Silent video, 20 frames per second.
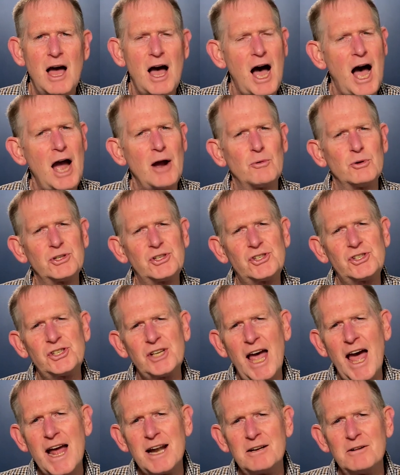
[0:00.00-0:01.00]
I was
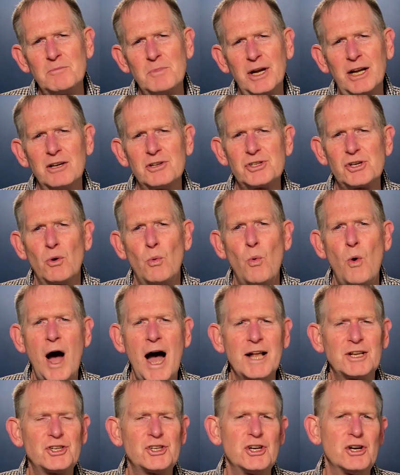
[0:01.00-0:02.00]
saddened because a
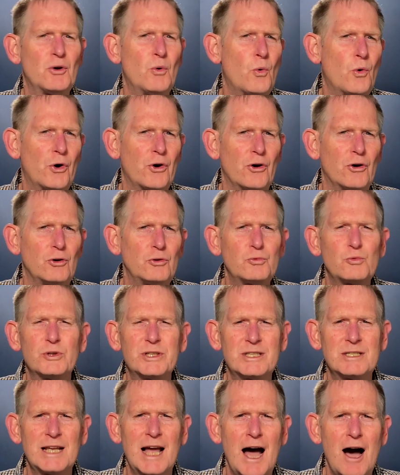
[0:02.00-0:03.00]
watching world
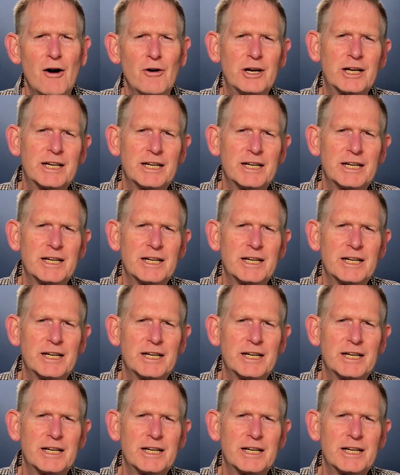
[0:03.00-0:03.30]
would now